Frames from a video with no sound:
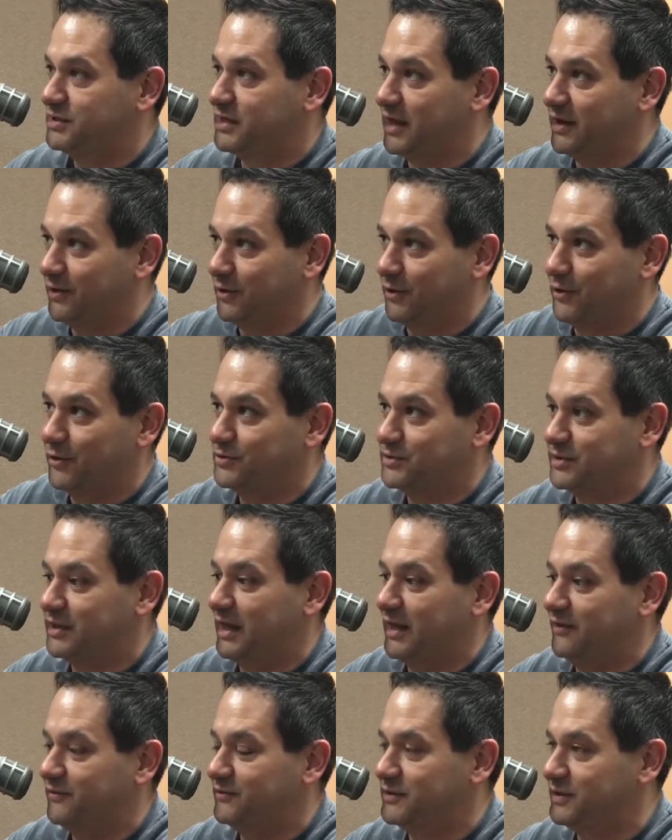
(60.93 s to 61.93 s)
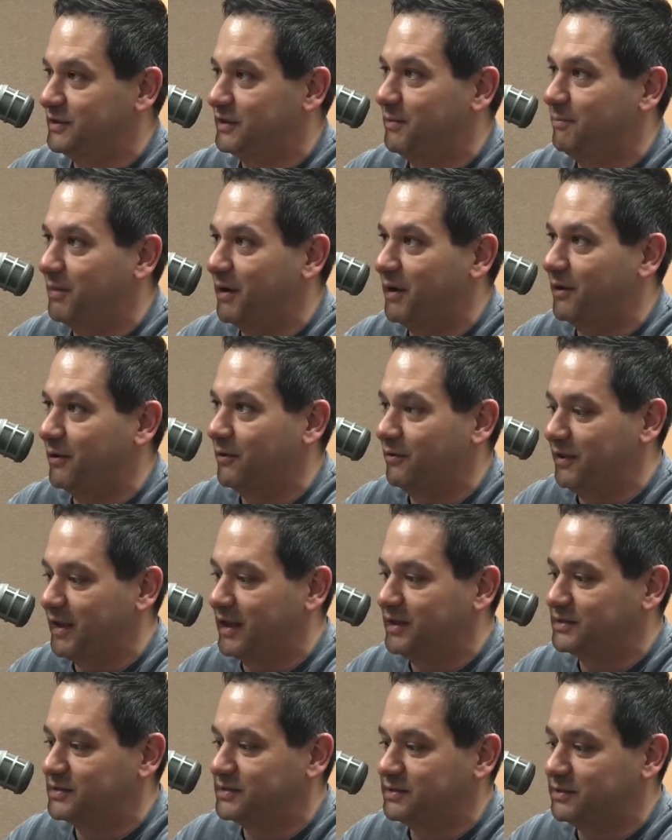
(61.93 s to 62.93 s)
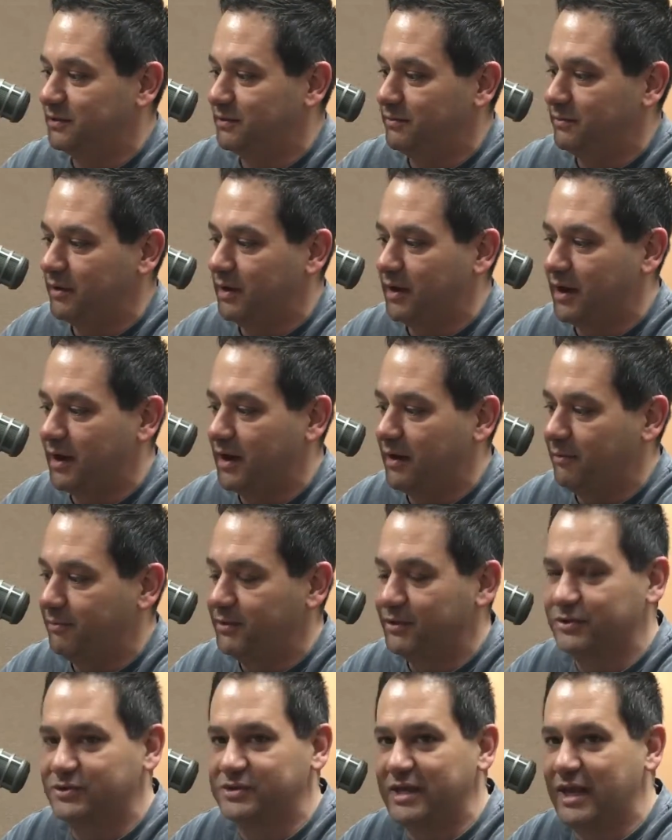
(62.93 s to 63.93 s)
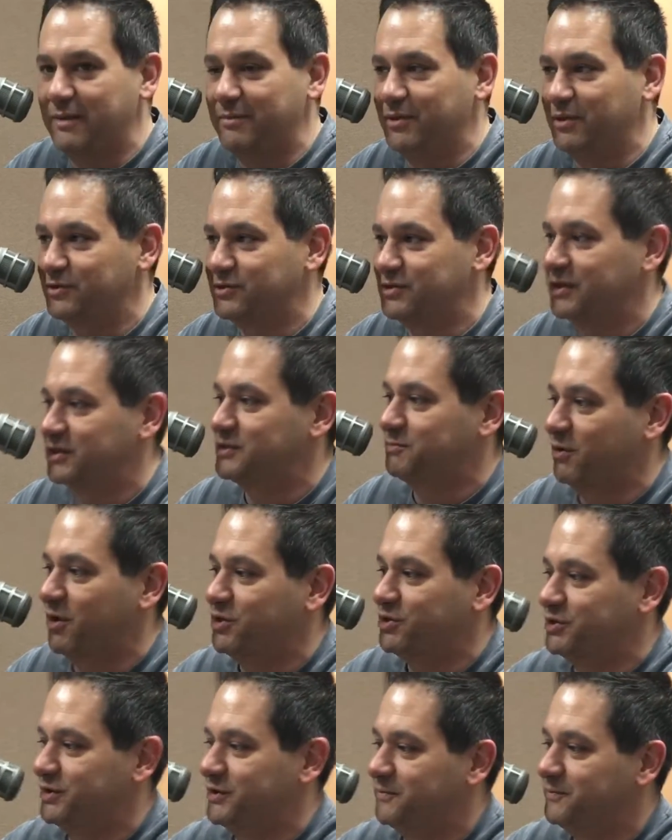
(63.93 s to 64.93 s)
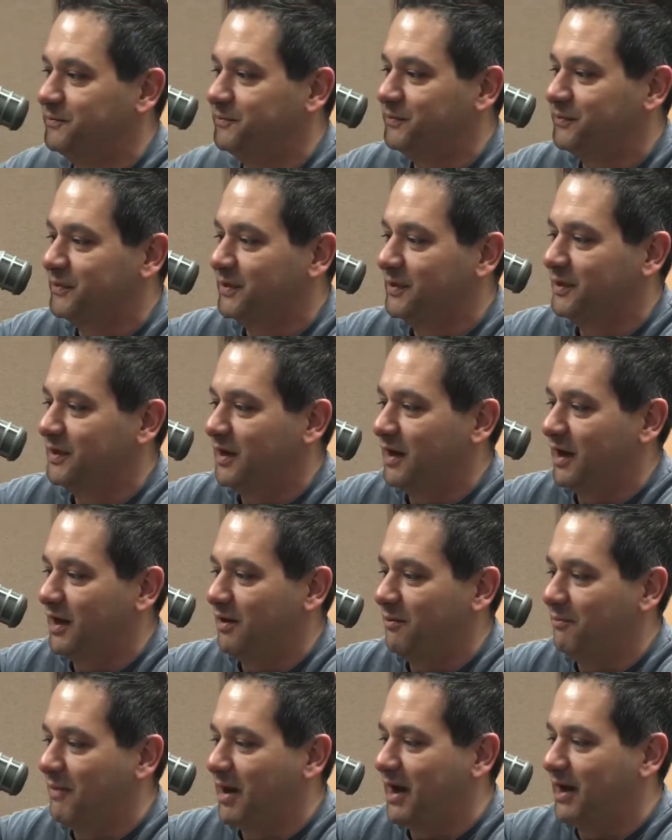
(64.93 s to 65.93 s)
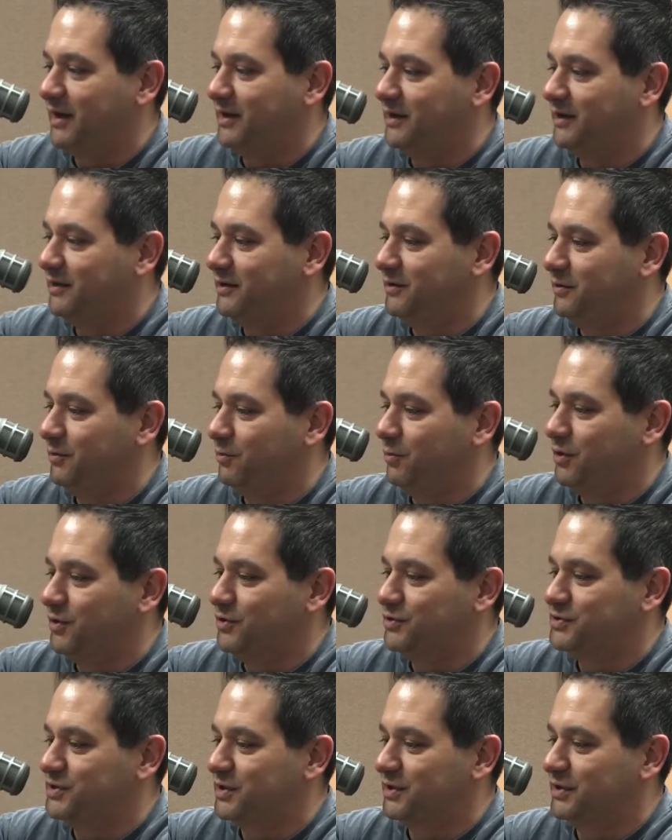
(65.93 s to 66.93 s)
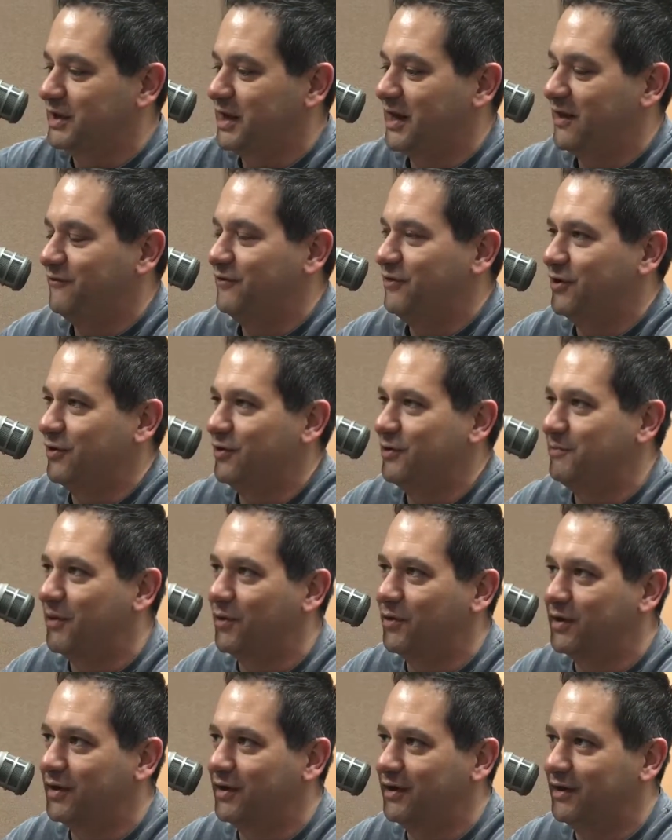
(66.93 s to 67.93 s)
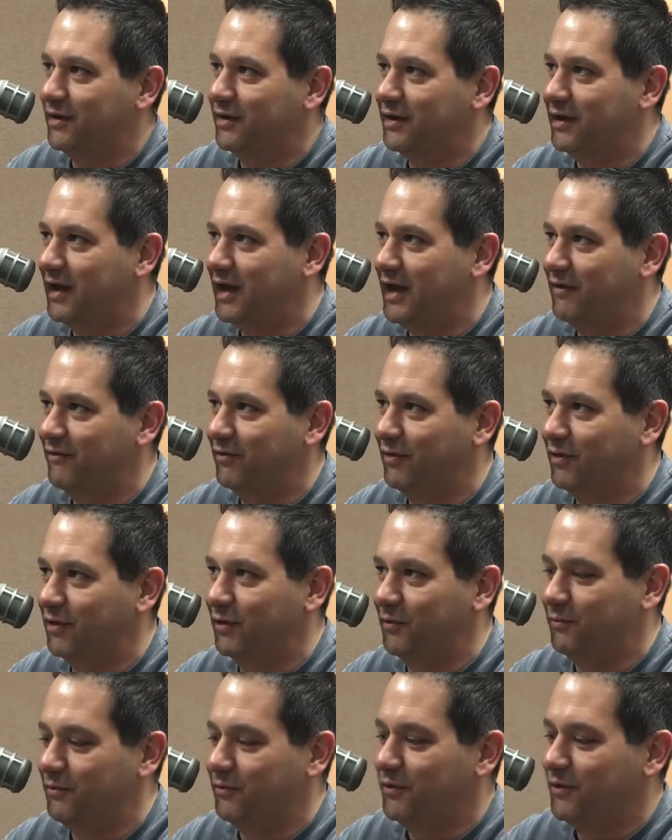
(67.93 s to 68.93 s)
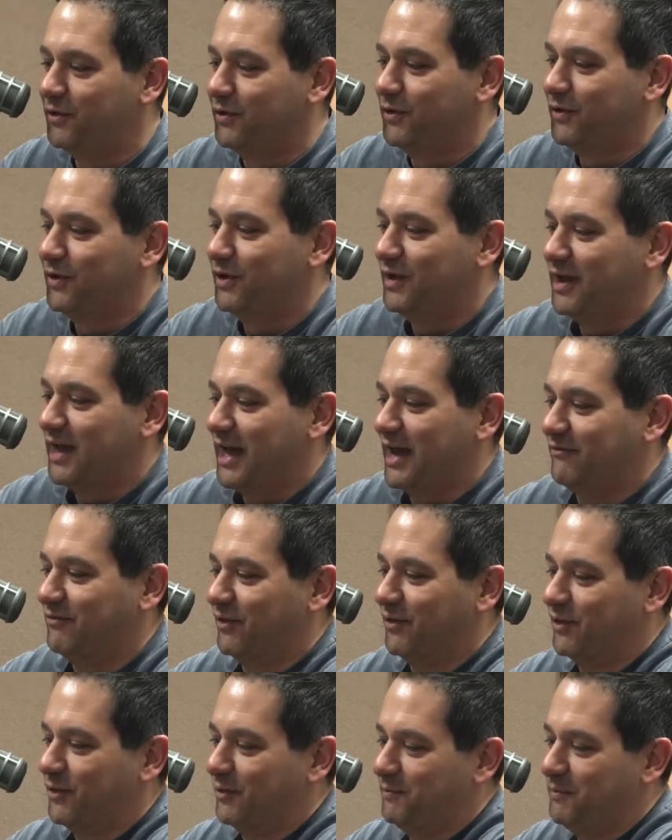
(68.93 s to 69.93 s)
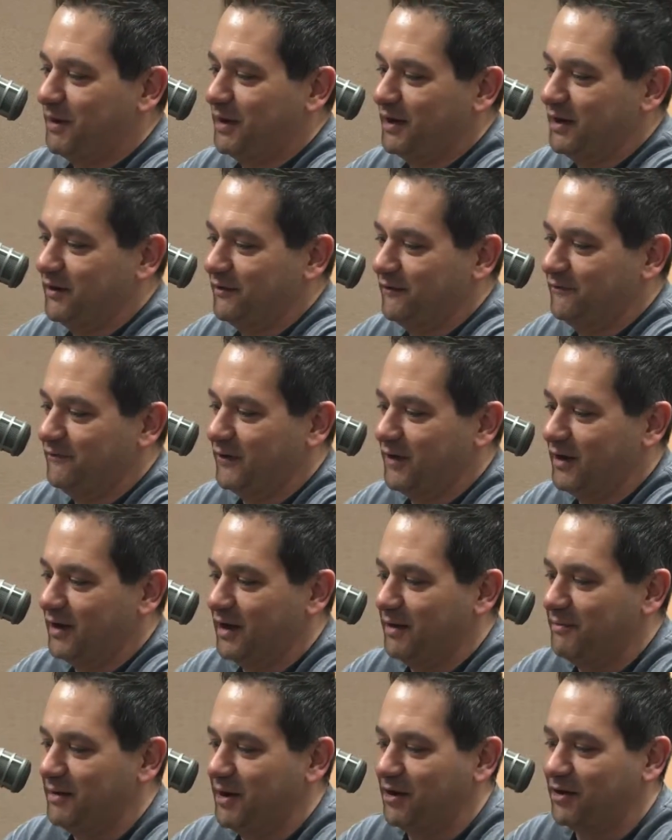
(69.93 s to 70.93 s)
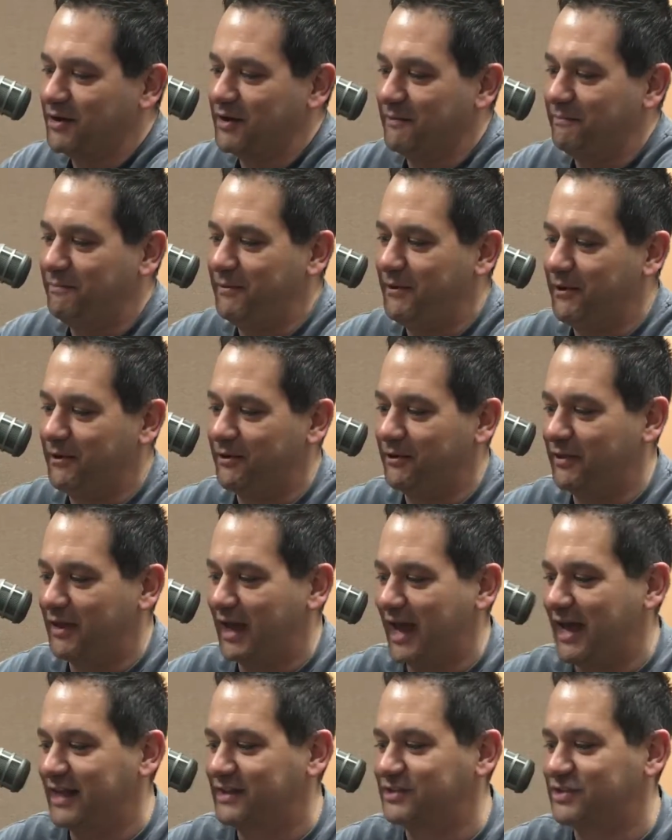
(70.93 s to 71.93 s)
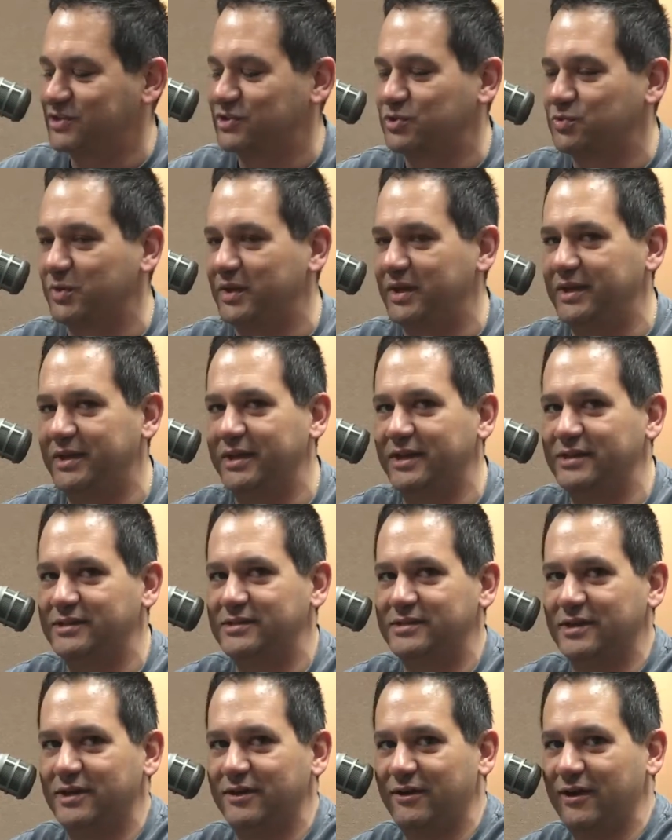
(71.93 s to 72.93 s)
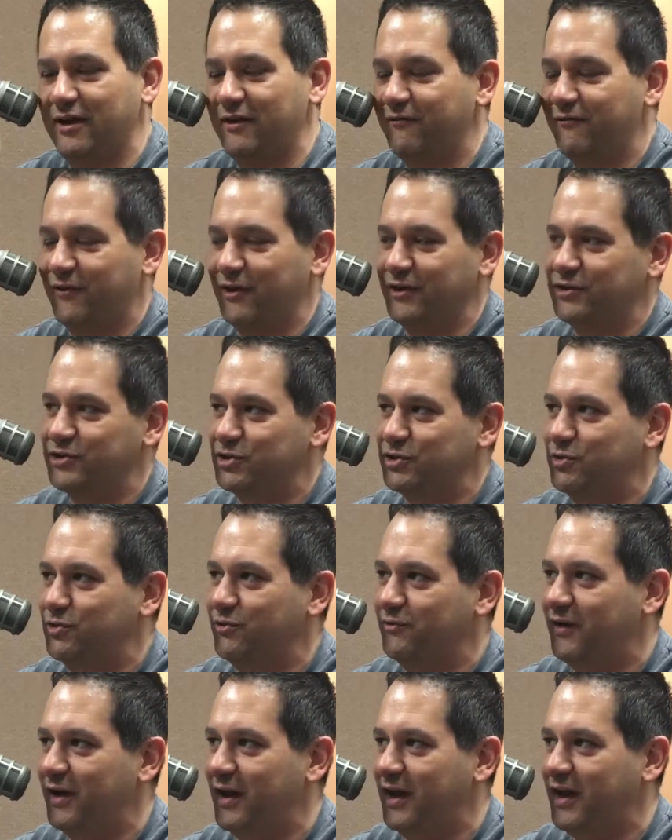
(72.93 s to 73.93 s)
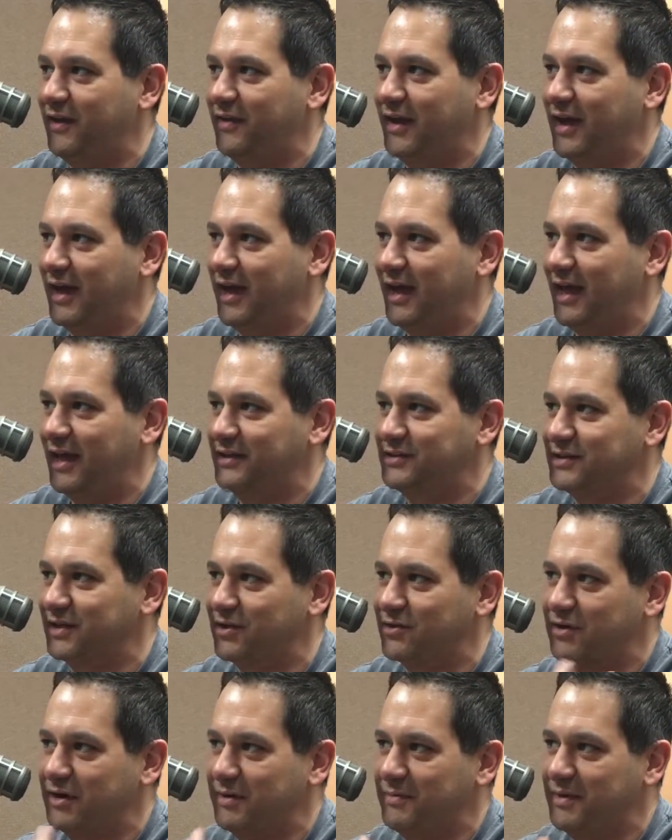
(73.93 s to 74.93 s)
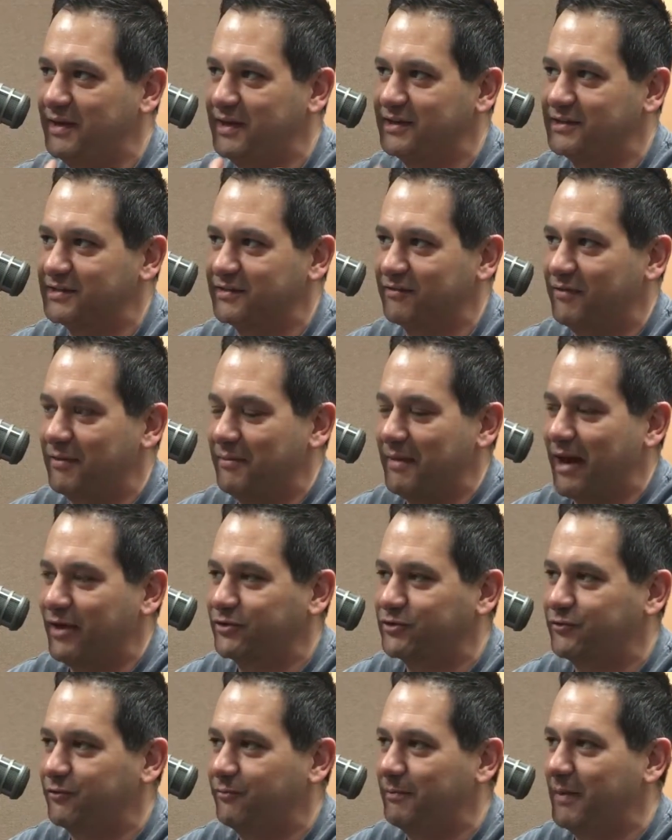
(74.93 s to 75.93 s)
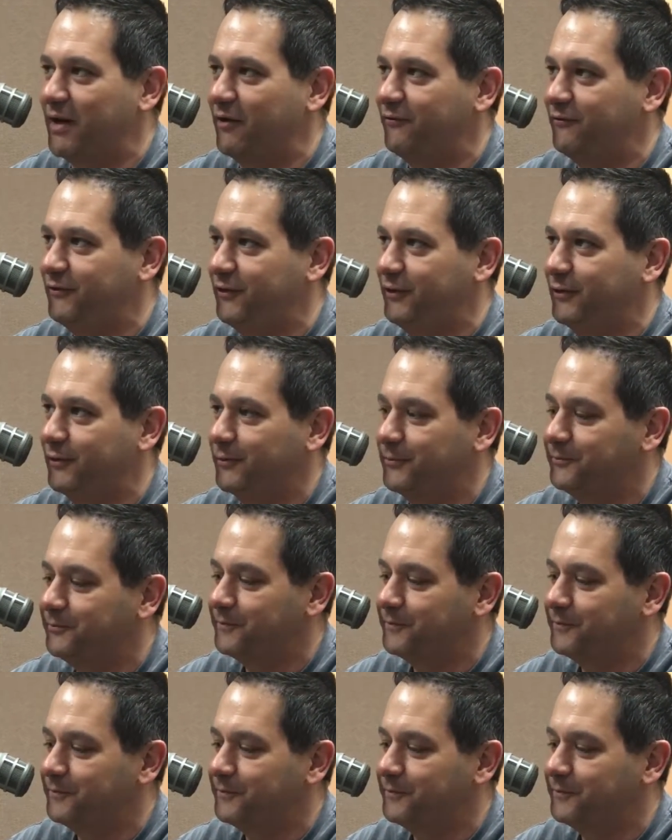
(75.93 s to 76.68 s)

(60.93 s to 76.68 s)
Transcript: 10 of those staves in the barrel, and that's Bill Samuel's expression. Mine, we're using heavier mocha, have a little bit of American Pure that adds a sweetness, French Cuvée that adds a creaminess of a mouthfeel.